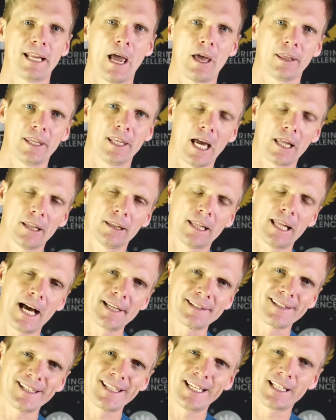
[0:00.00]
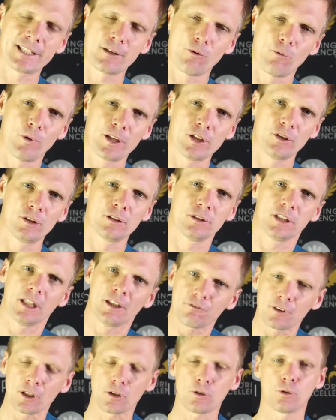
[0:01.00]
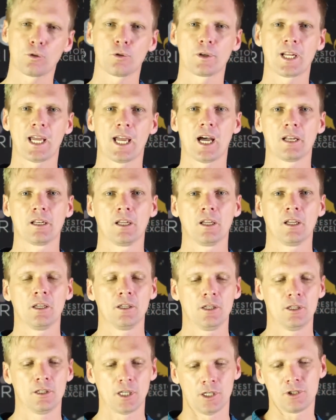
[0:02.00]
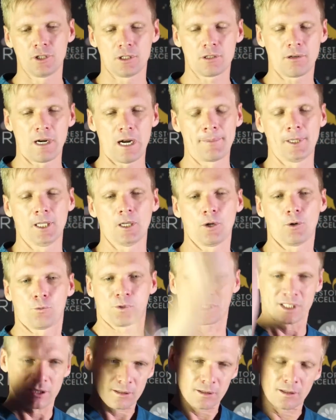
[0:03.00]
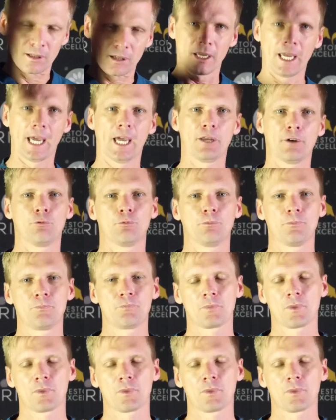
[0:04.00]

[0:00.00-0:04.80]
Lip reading: Now the last thing is that when you lift the cord out, you don't just grab it and go